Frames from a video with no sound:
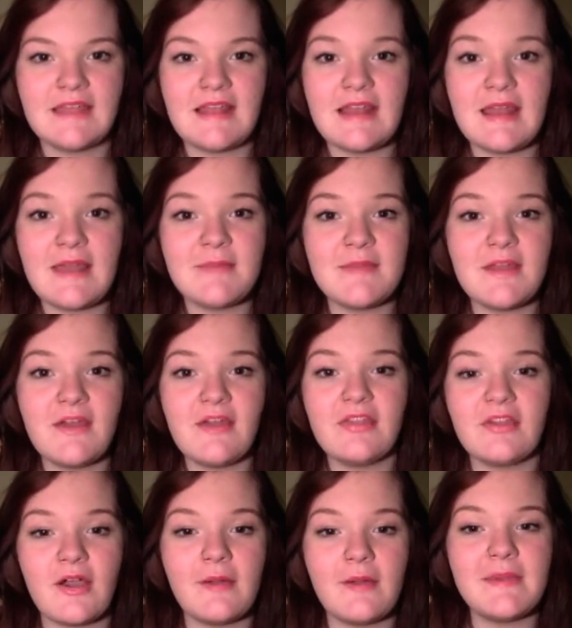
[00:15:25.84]
Let me know in
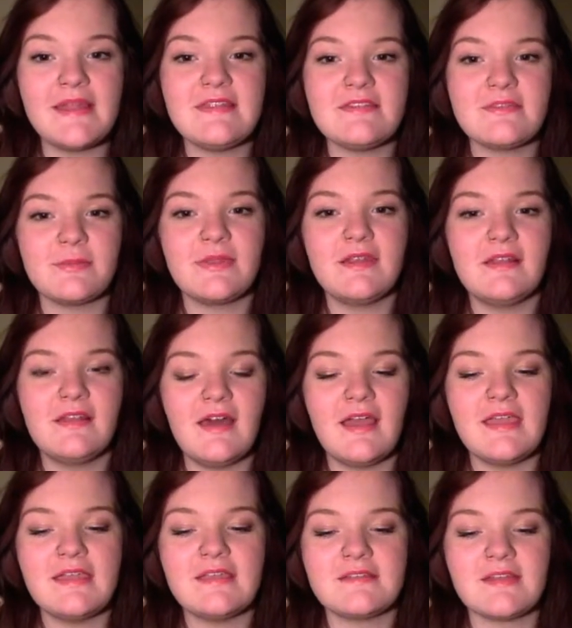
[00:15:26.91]
the comments what you
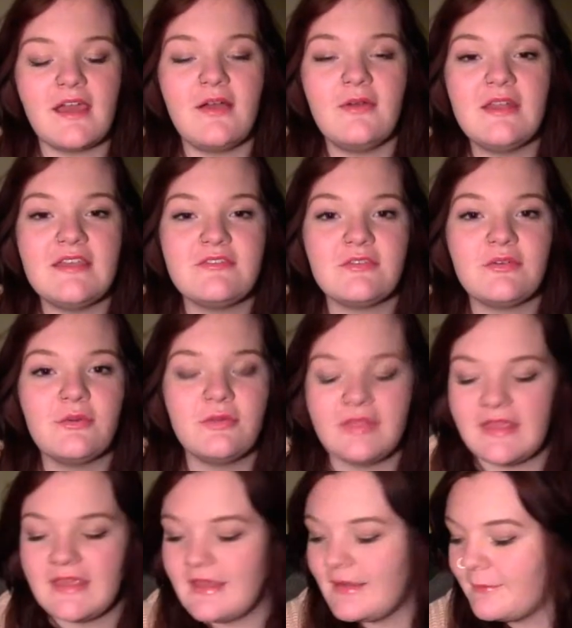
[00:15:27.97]
liked. I'll leave all
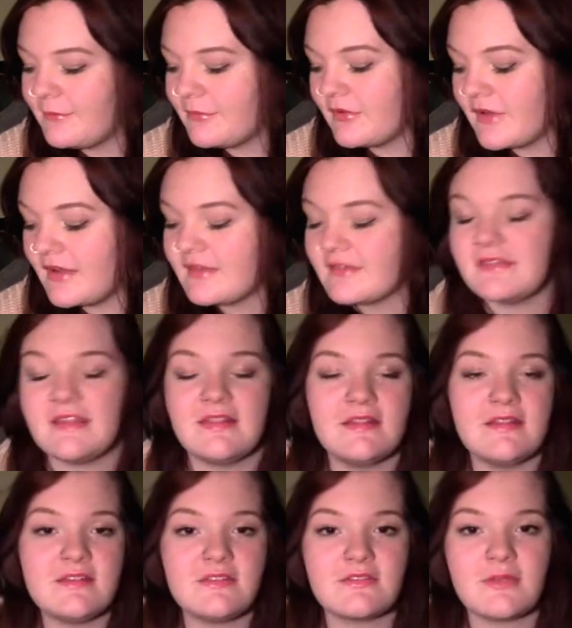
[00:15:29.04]
the products in the
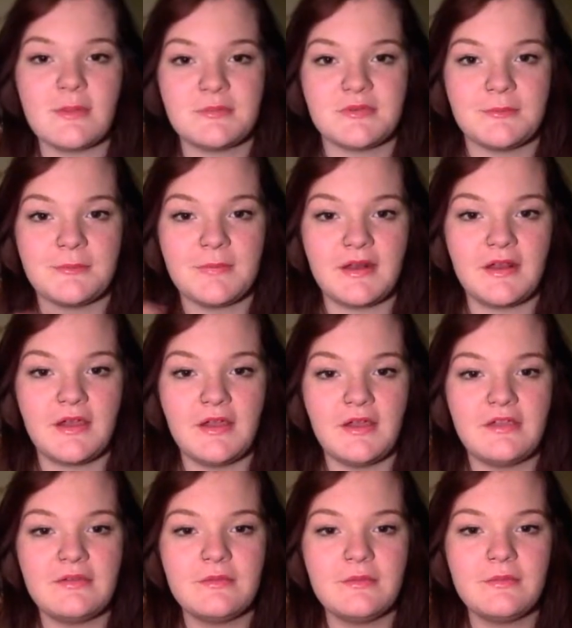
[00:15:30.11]
description below
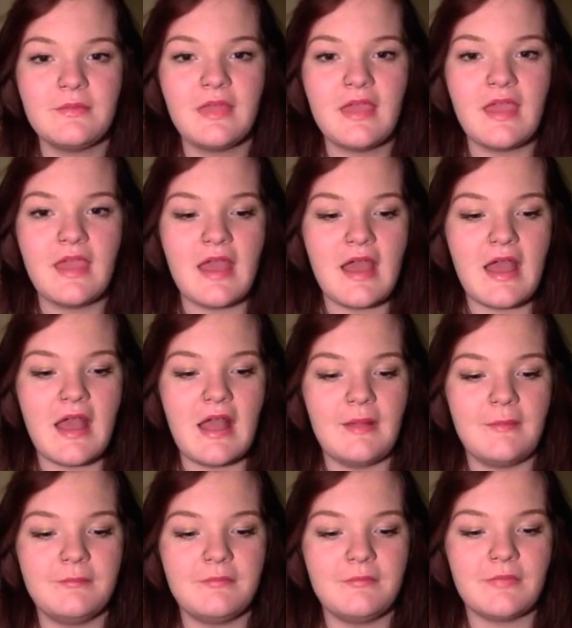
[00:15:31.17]

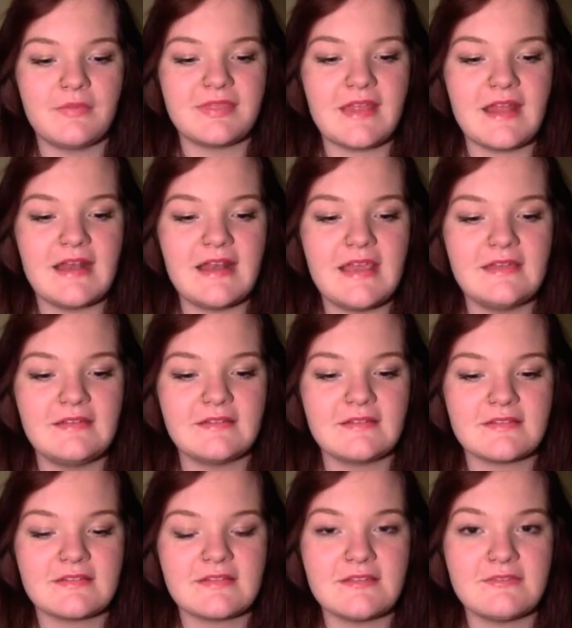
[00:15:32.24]
with their
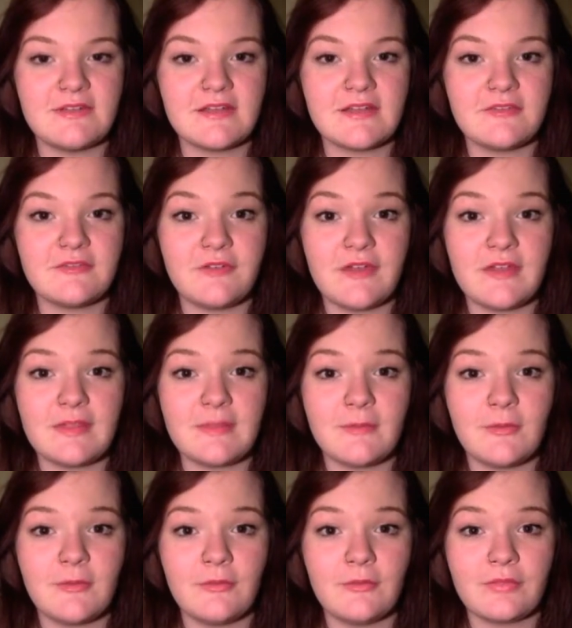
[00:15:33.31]
links, if I can find them
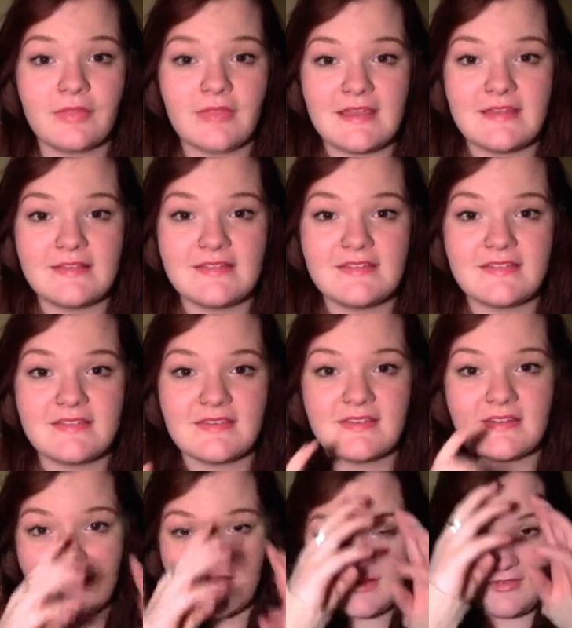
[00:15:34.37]
all. That is,
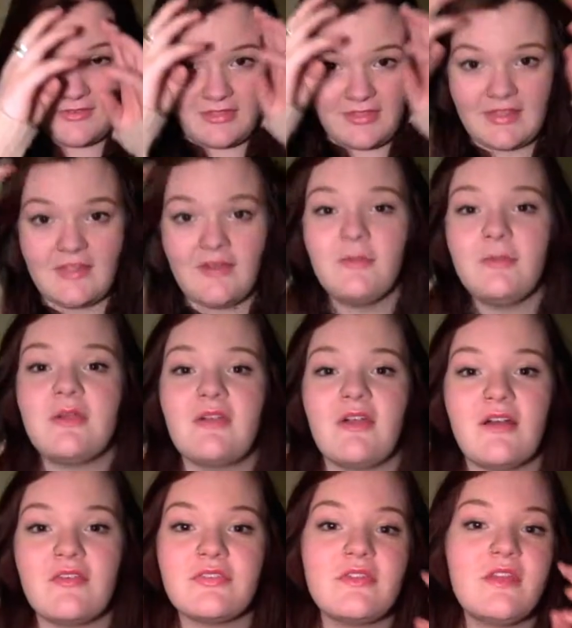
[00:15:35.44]
I don't think the
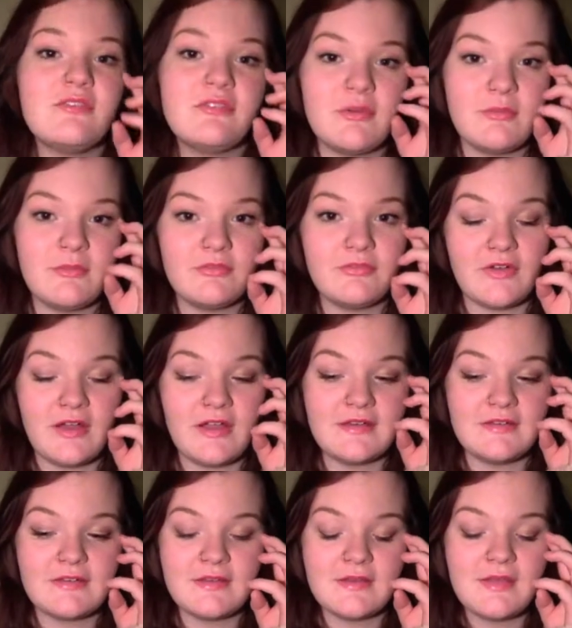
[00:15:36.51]
Hobbycraft stuff I will
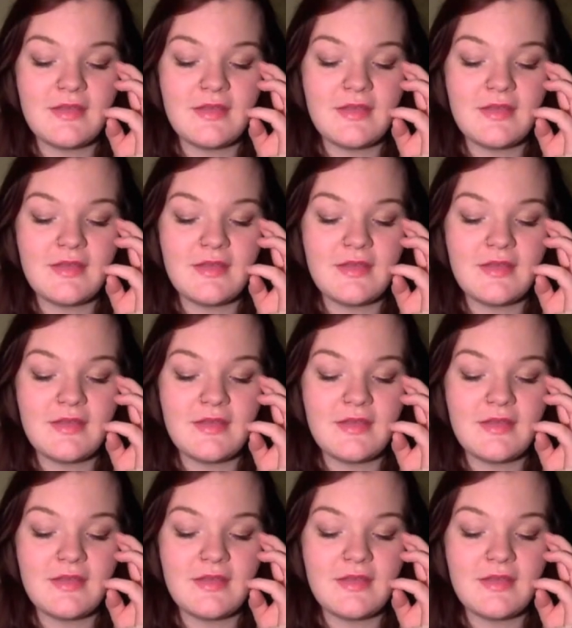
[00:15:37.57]
find.